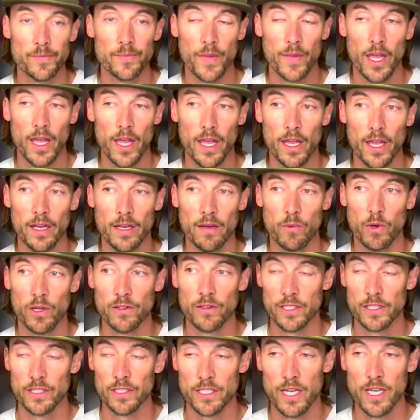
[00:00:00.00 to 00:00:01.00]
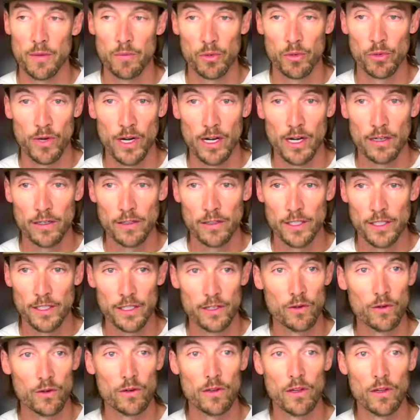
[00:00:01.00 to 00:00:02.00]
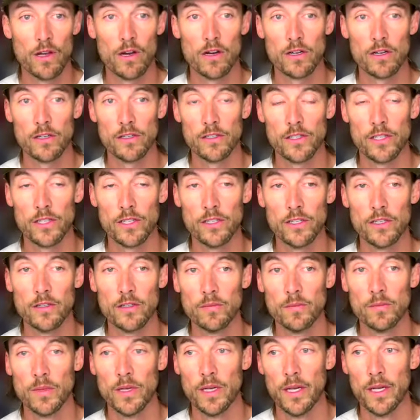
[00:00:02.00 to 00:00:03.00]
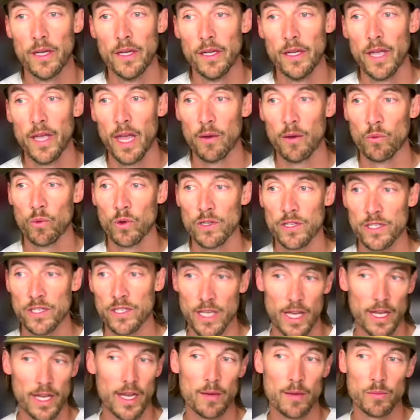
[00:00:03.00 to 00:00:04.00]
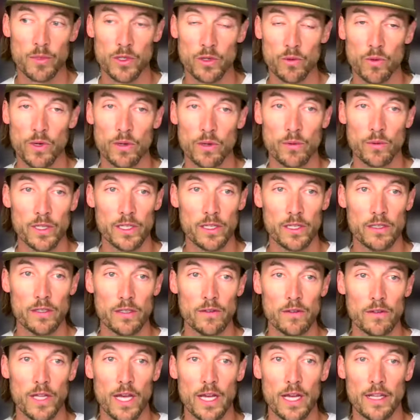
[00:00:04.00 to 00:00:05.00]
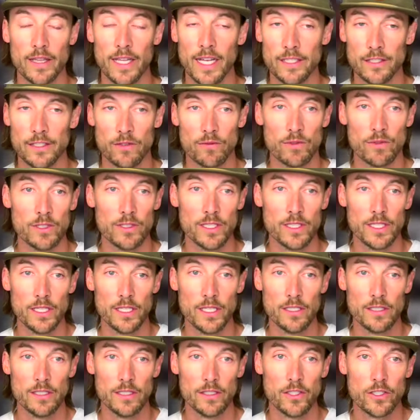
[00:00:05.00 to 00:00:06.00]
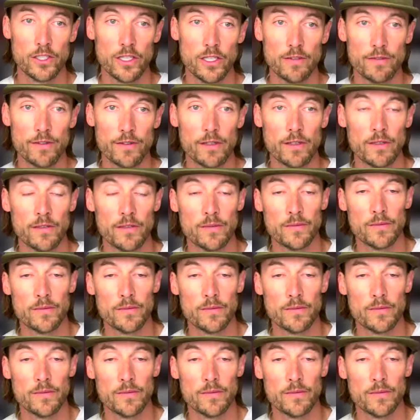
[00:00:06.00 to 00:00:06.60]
and whether it's temporarily or longer term, and we're set up to where we can do that, and that's a really easy shift.